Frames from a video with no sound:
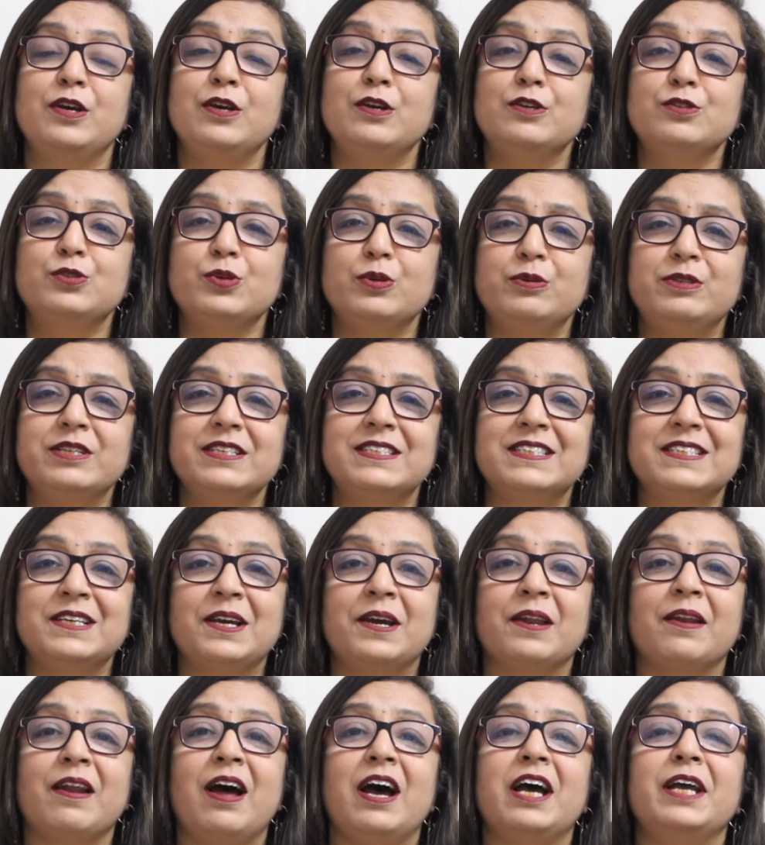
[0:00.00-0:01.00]
So
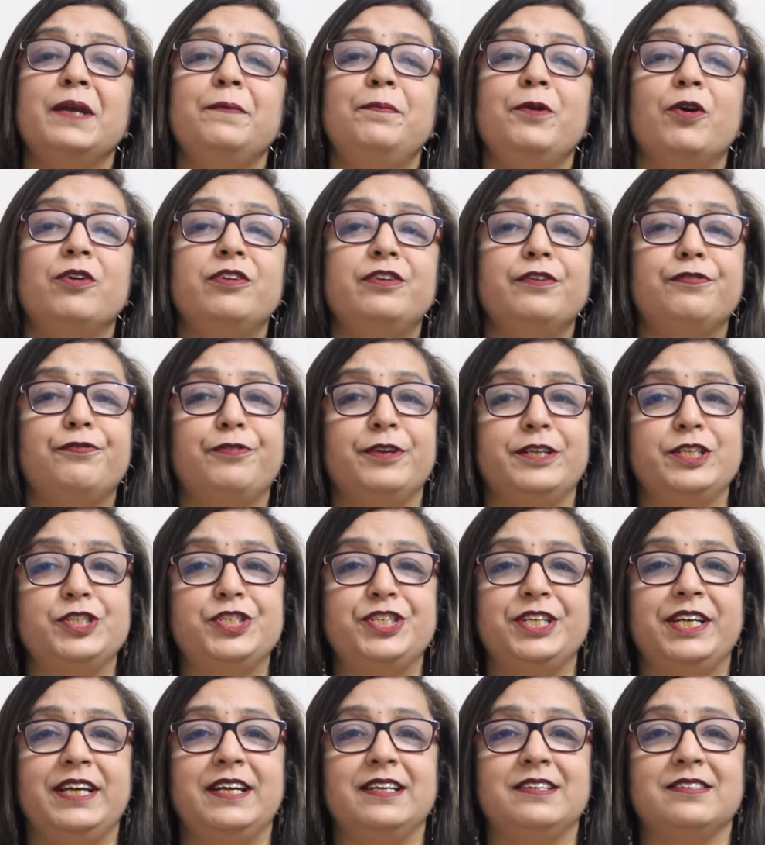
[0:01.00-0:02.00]
describe your
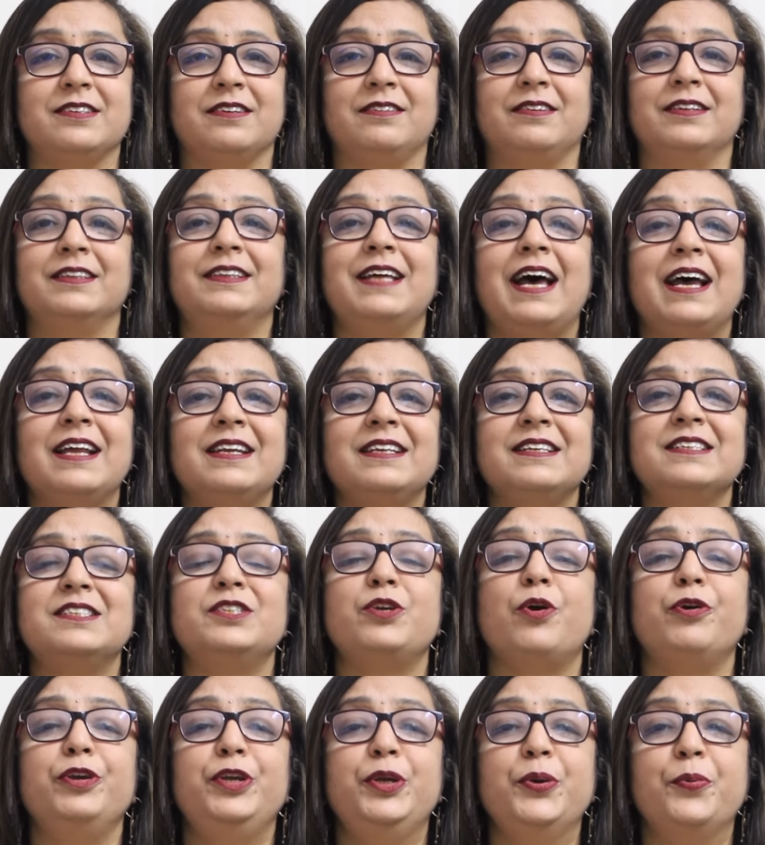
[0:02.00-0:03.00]
differentiator, that is
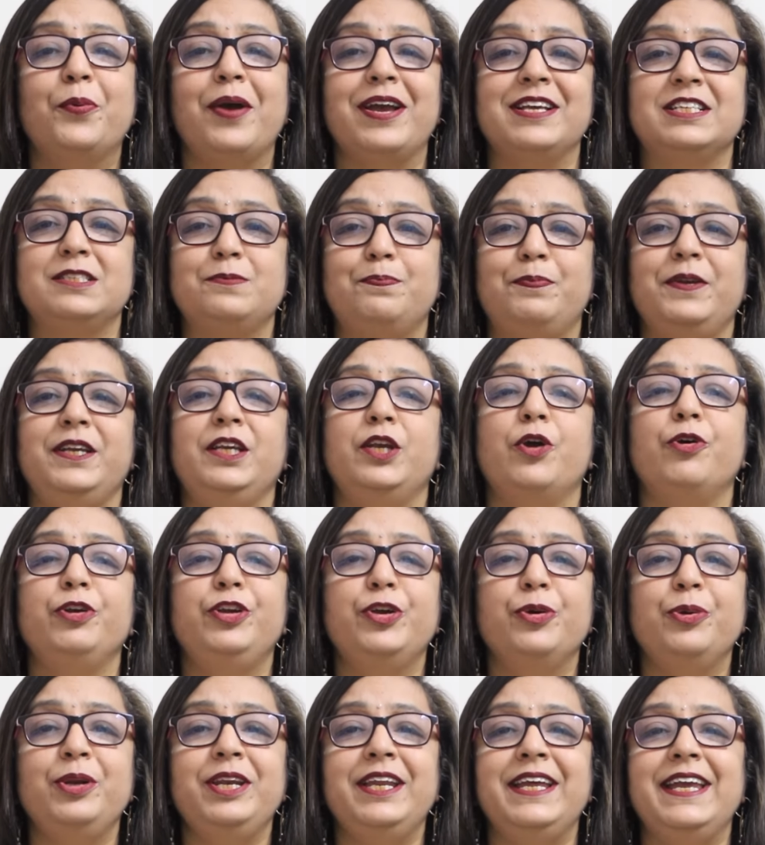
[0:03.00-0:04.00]
your USP, your
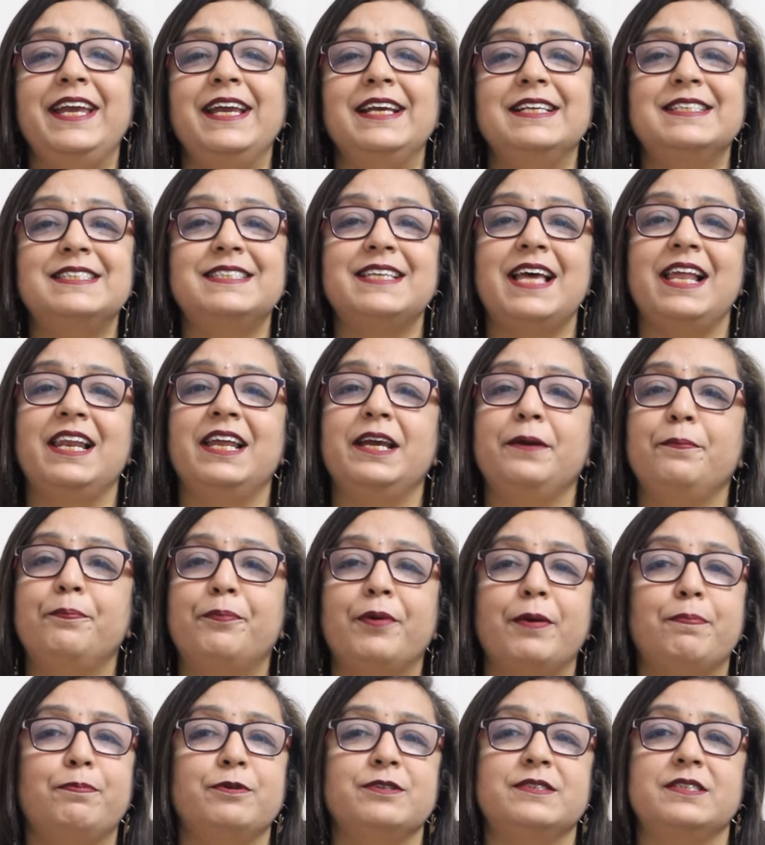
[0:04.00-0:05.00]
unique selling
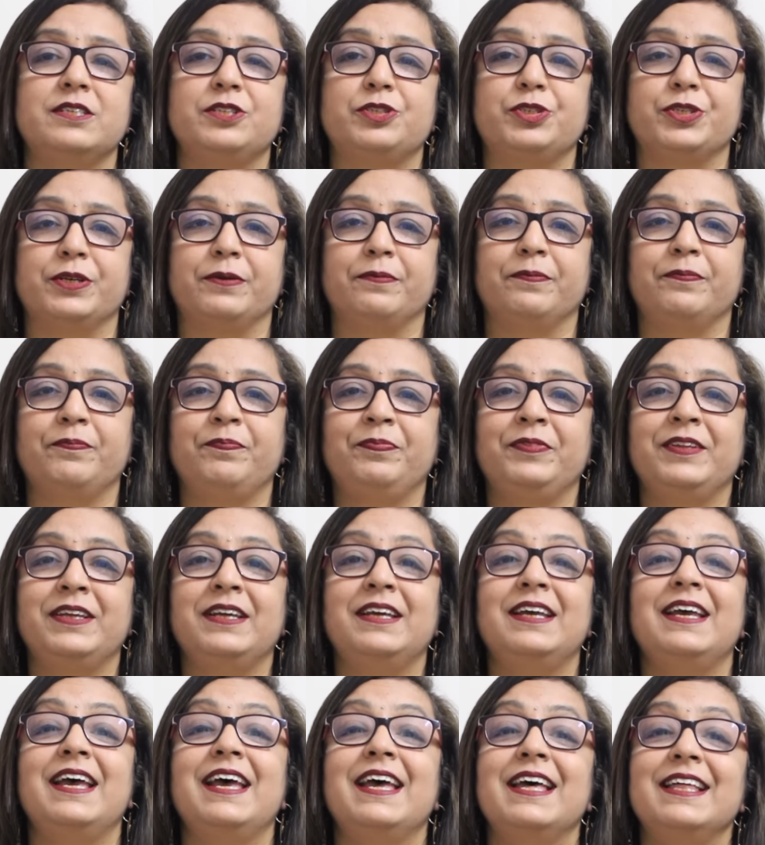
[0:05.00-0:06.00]
proposition.
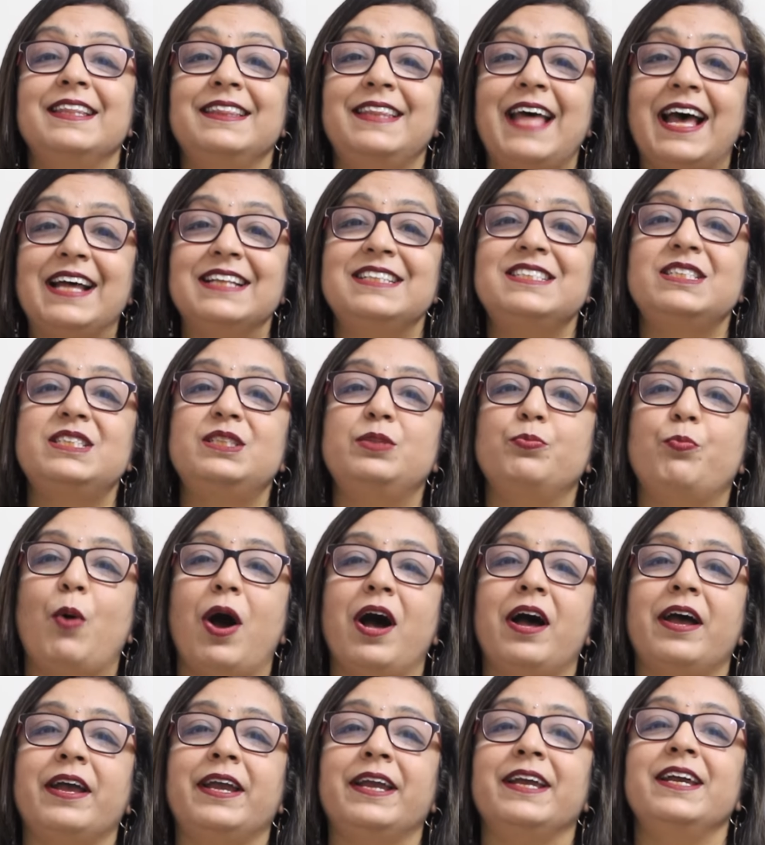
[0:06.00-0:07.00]
That's
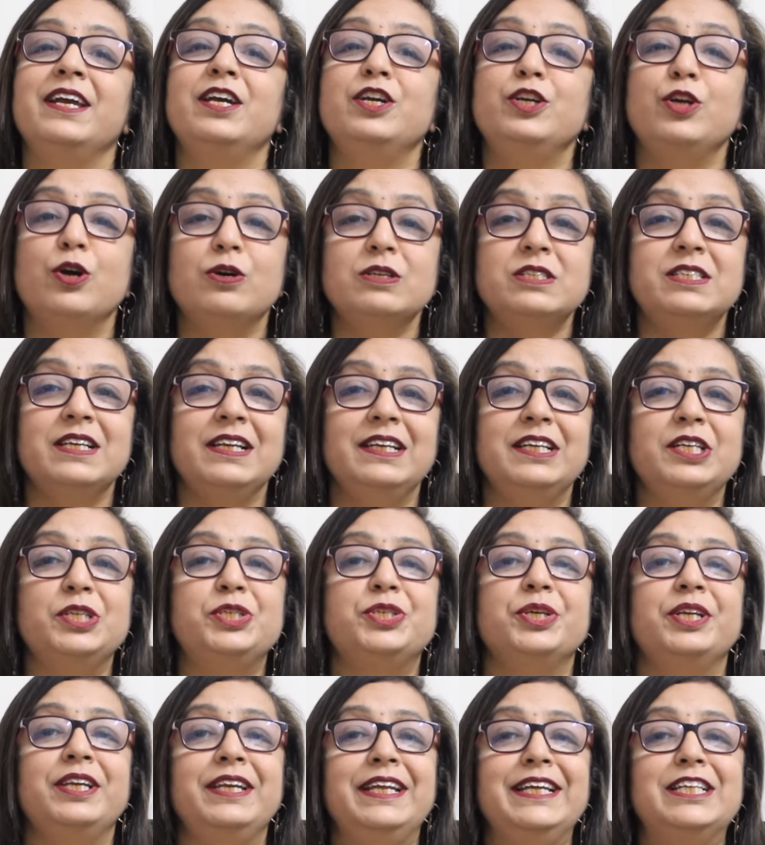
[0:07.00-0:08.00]
why your
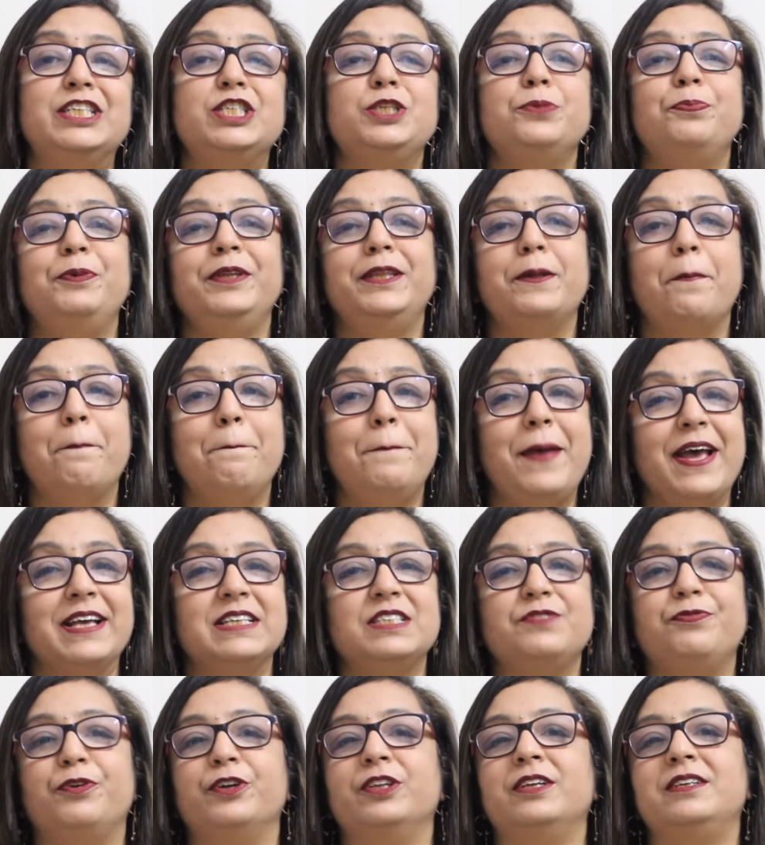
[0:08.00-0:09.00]
solution needs to be the
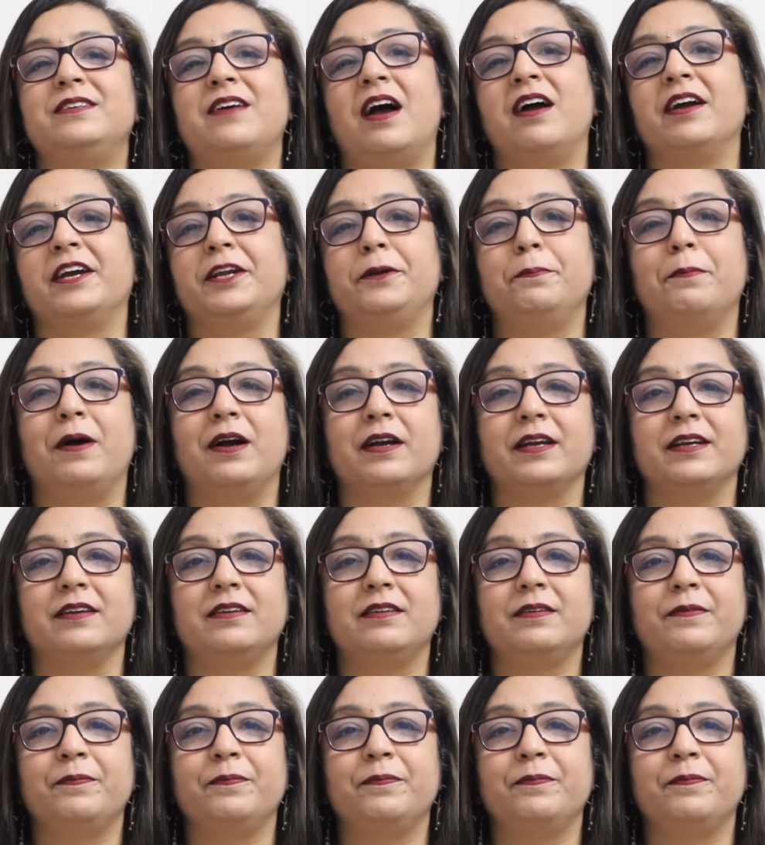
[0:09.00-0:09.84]
best for the target market.